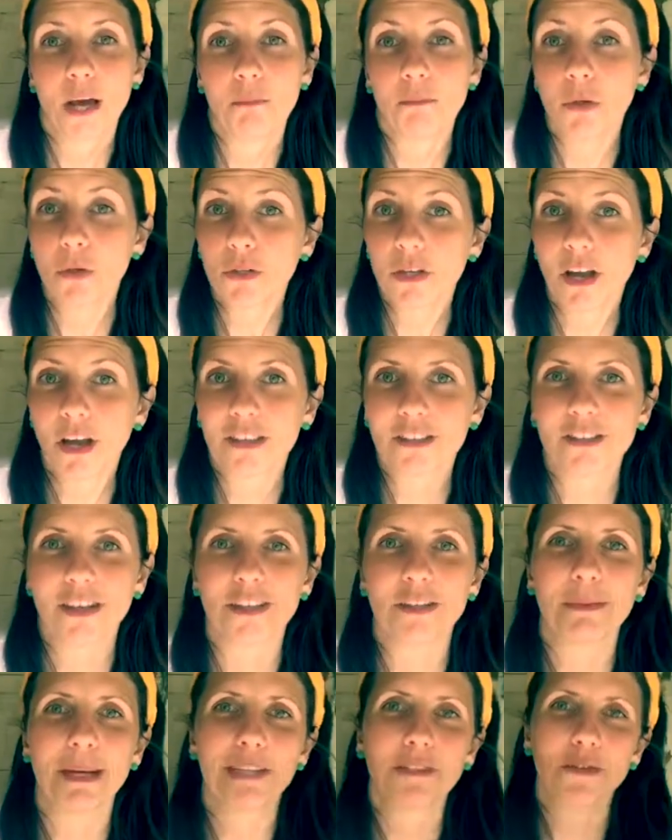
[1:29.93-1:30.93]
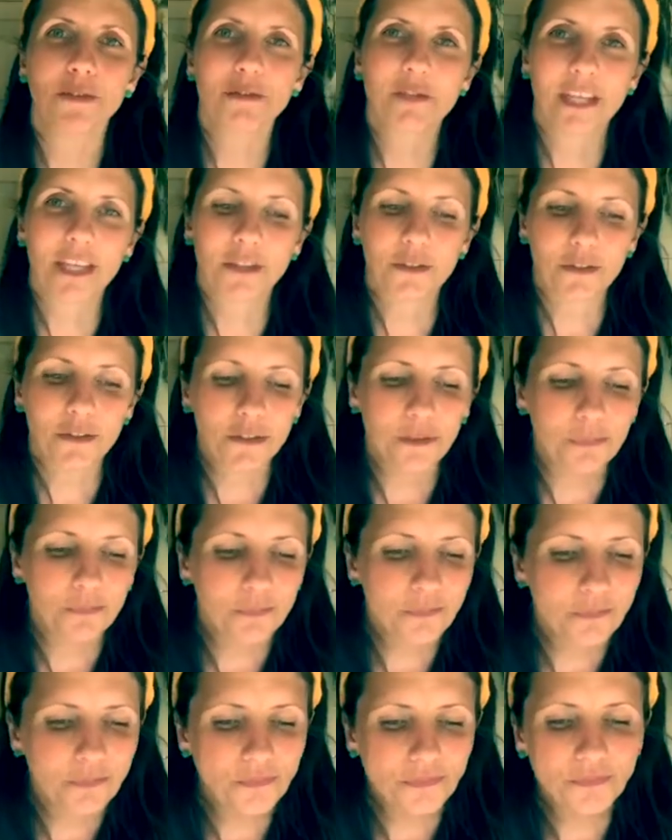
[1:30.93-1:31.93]
blood loss on the battlefields.
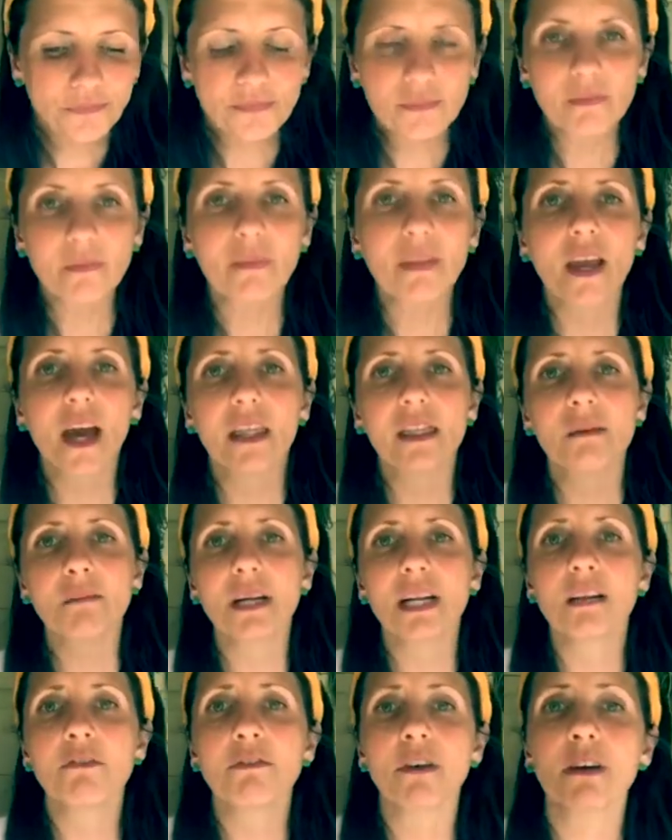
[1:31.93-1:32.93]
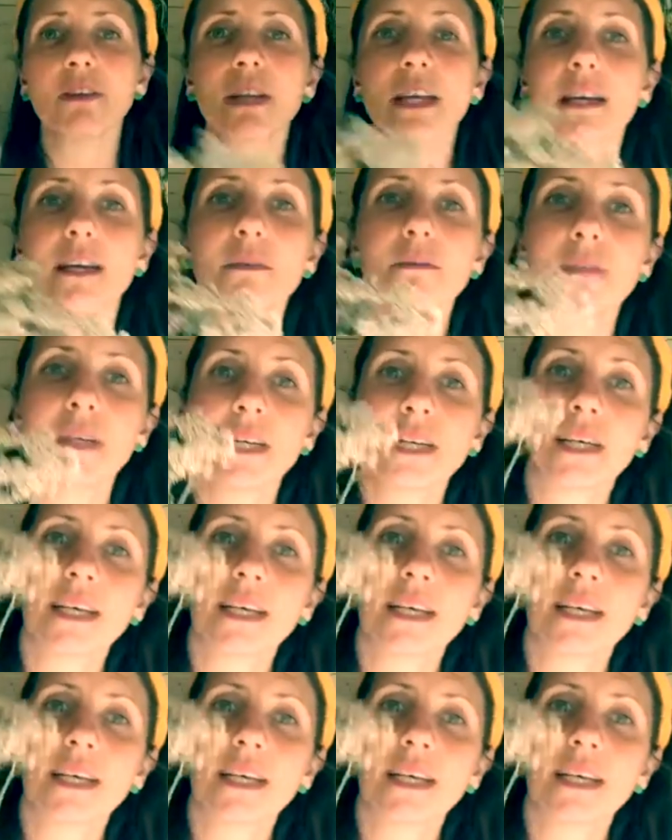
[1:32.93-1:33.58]
And the millefolium